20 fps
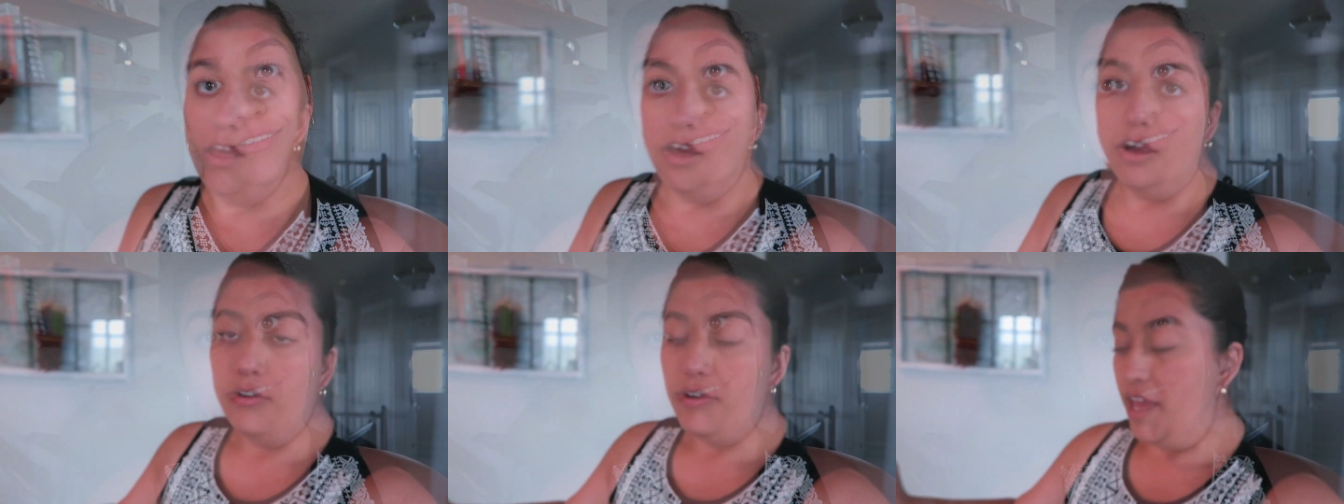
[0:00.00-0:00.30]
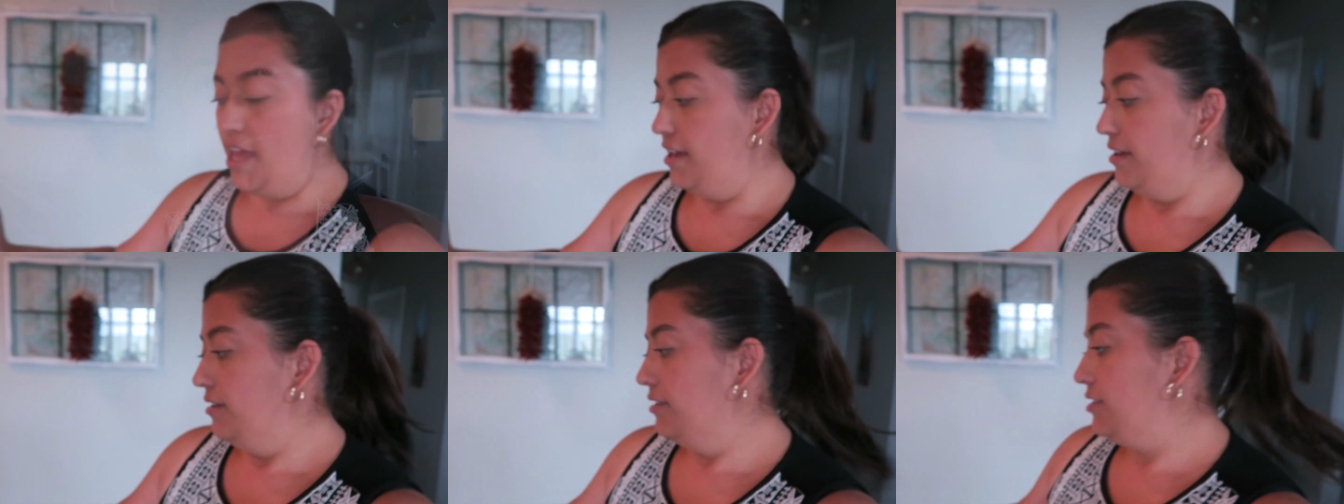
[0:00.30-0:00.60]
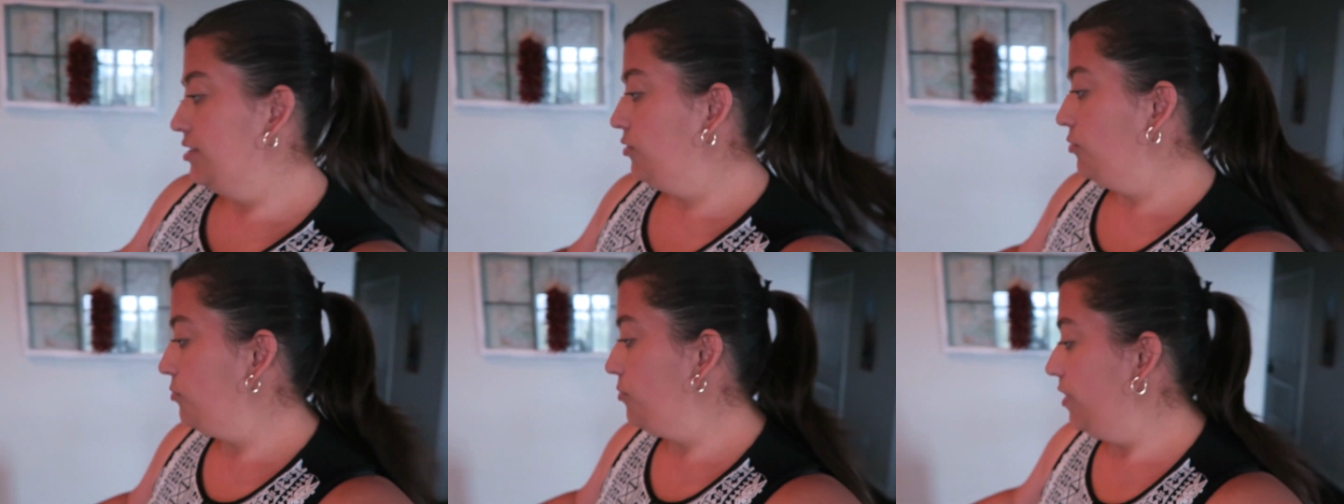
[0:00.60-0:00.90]
Okay,
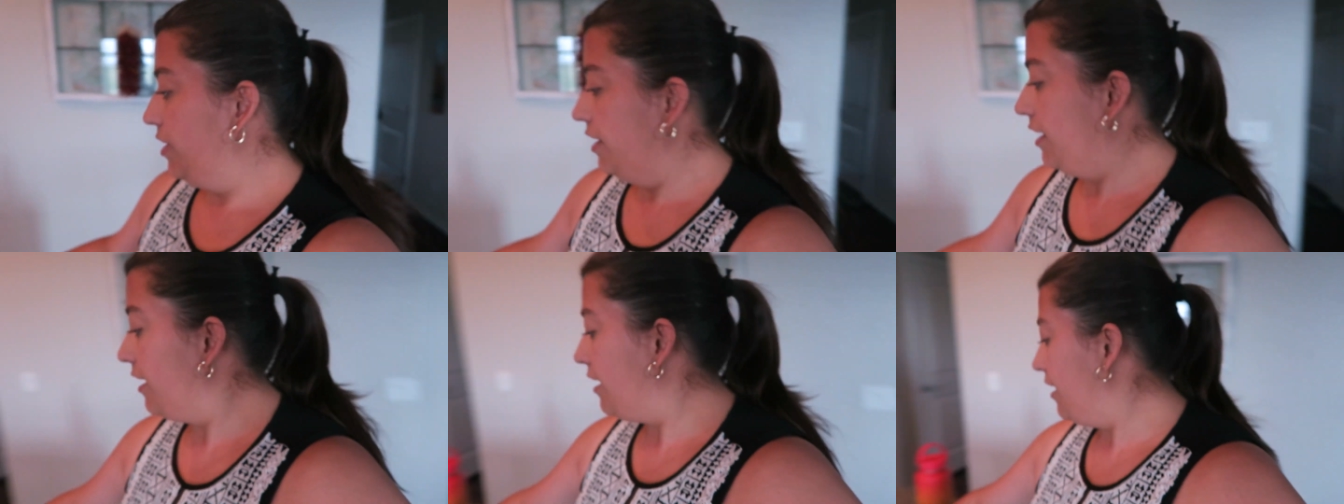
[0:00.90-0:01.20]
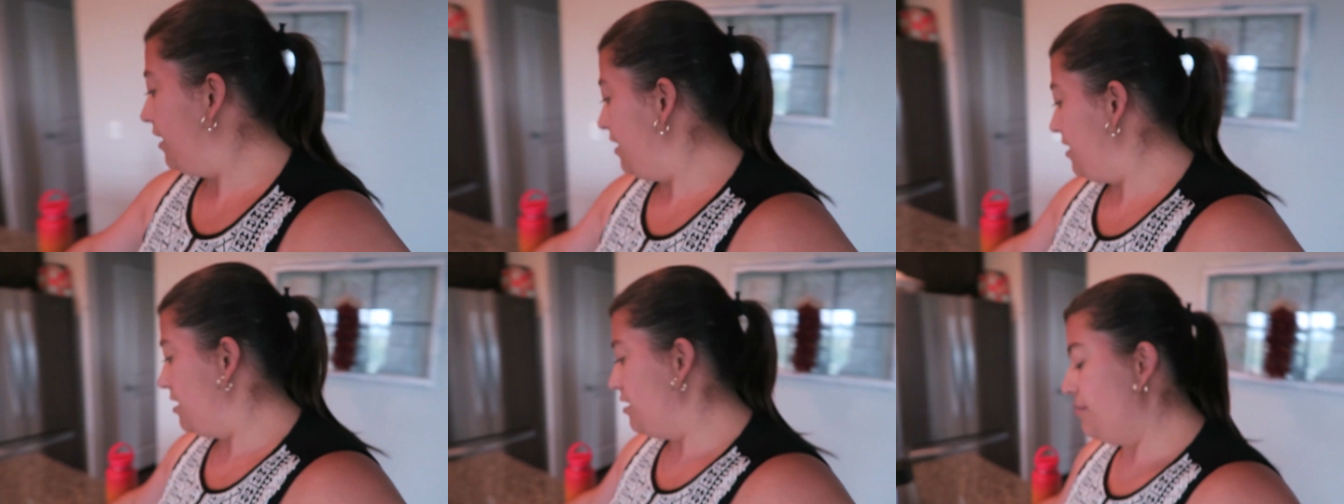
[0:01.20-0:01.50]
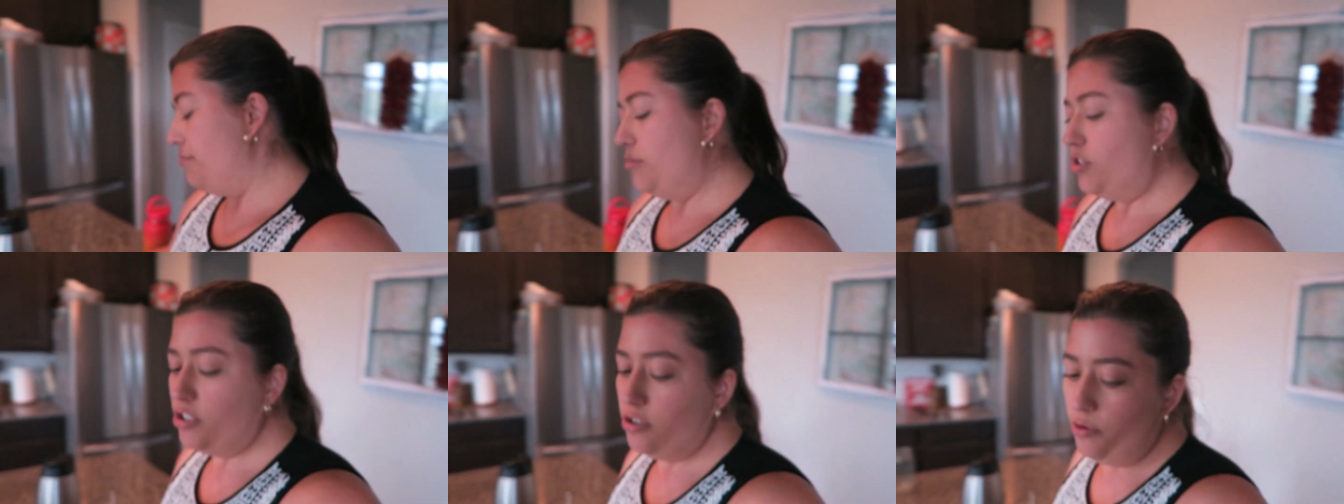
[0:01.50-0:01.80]
so what I
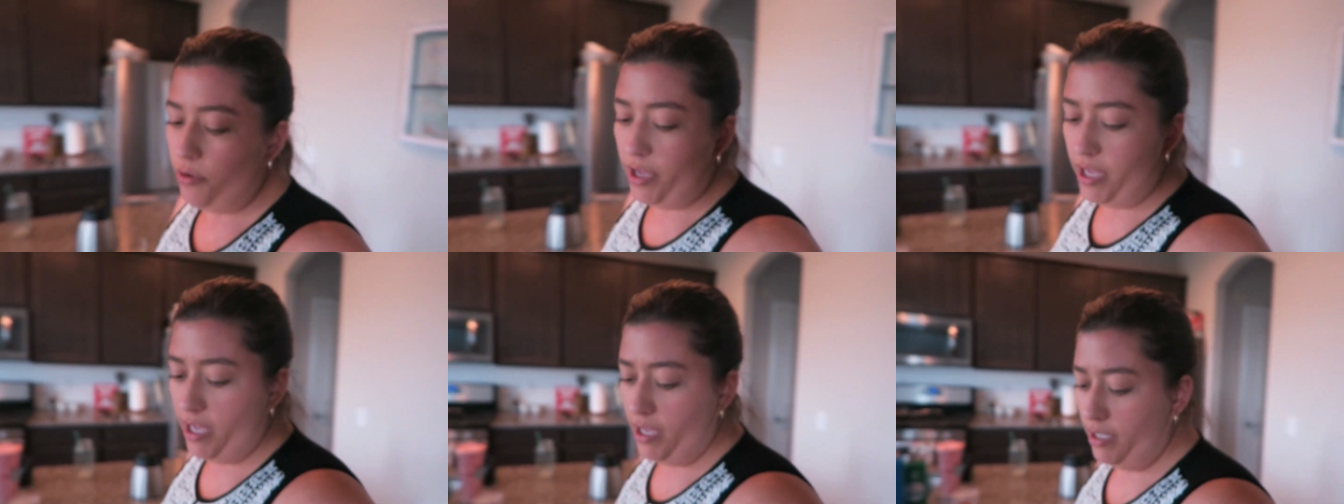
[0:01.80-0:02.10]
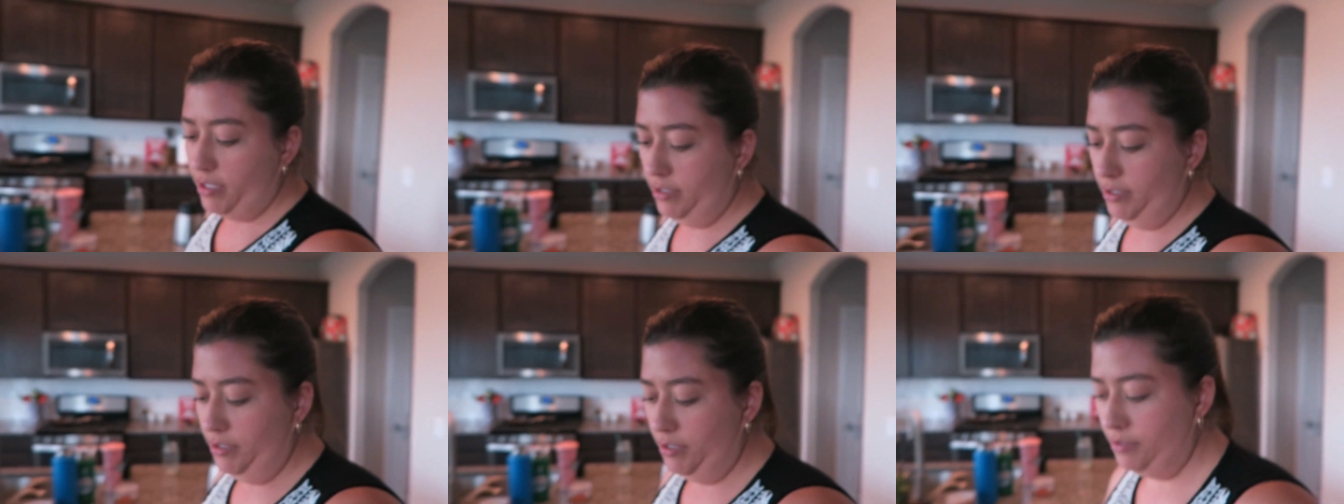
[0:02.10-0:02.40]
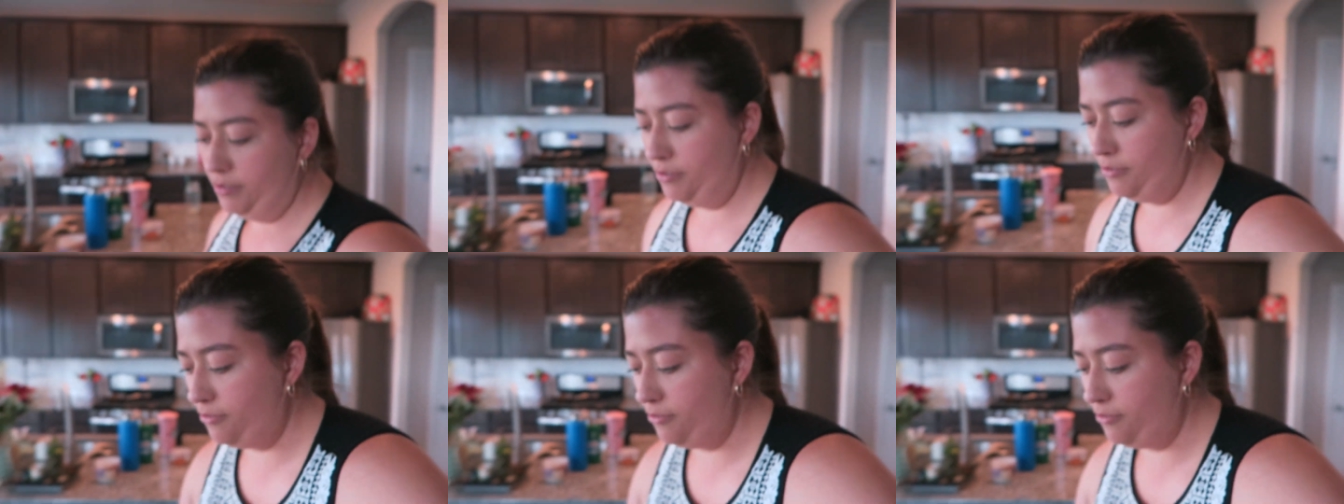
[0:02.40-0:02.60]
am doing